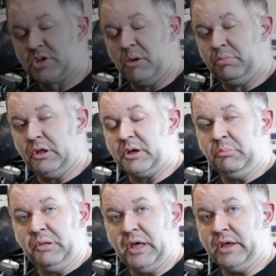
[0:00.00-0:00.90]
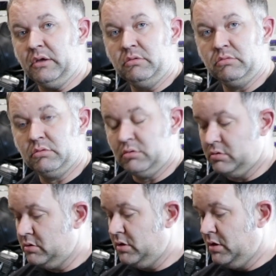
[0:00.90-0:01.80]
come plug and play.
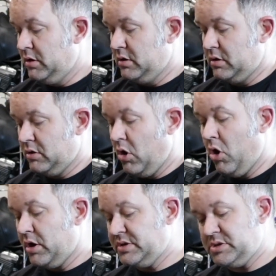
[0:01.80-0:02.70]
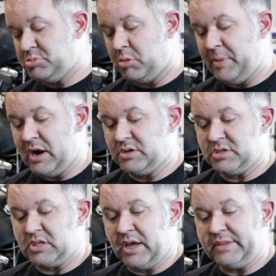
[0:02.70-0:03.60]
Harness is prepared
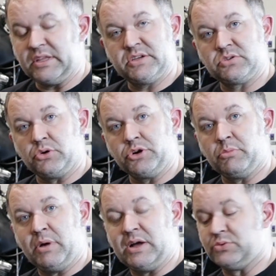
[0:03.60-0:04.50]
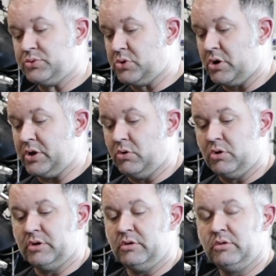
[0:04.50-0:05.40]
just like this, all your modules already
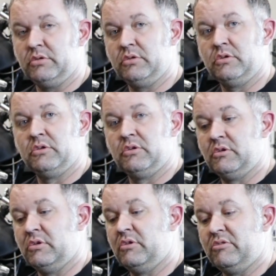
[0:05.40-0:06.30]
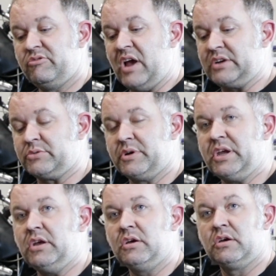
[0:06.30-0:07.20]
on.
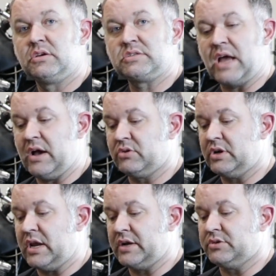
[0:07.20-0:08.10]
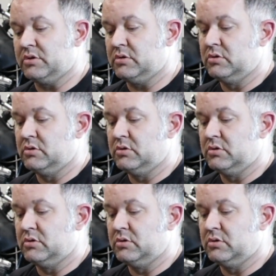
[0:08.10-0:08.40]
Factory style connector.